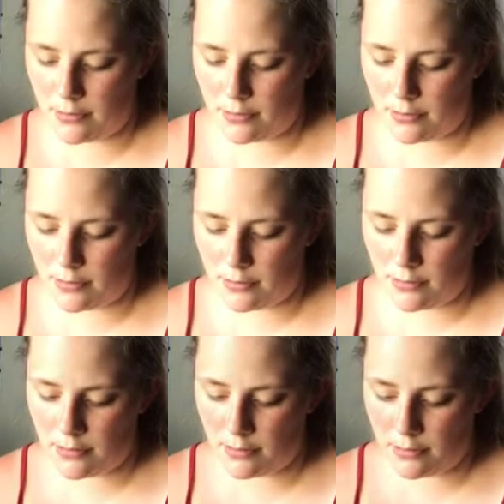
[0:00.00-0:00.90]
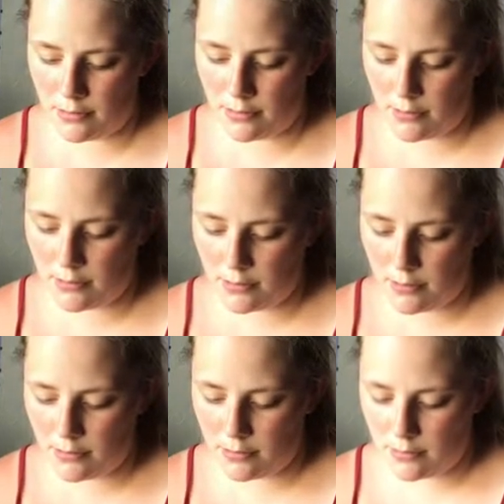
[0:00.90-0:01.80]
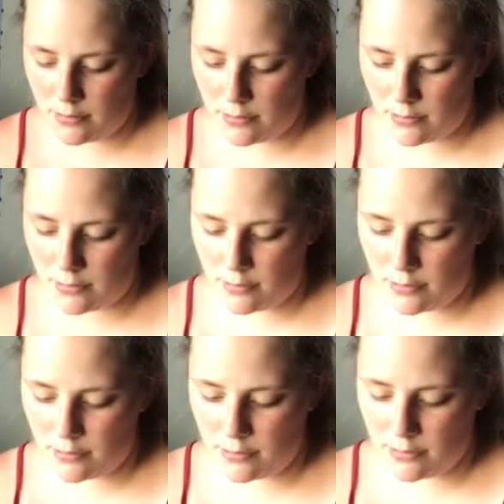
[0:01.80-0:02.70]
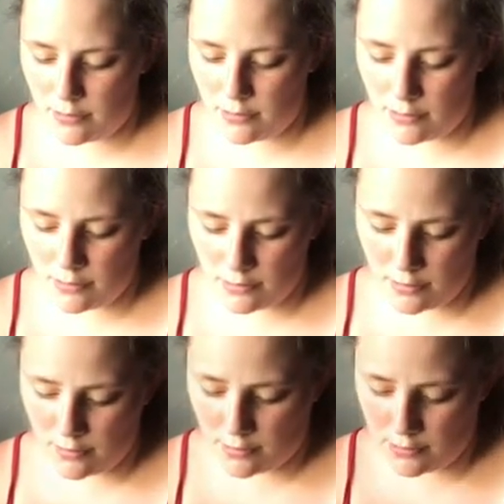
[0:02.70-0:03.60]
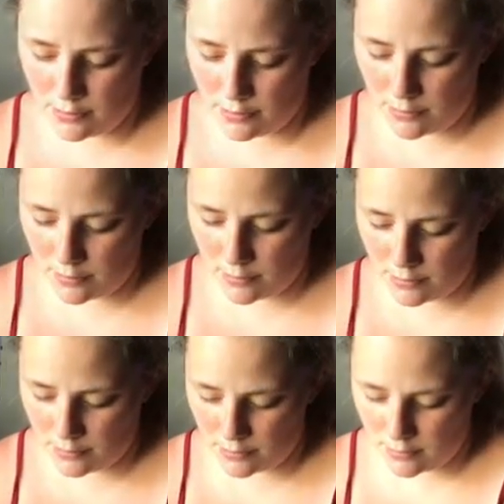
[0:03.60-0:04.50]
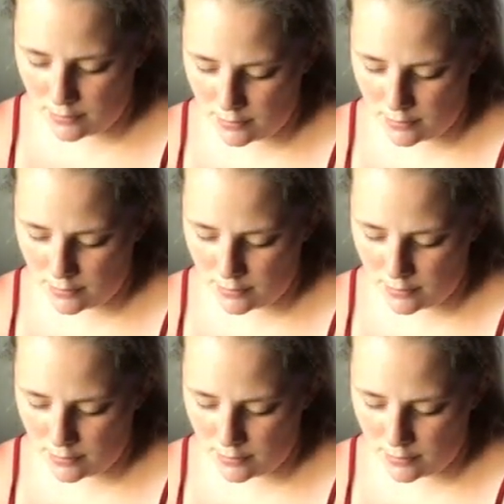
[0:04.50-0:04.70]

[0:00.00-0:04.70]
Nobody speaks.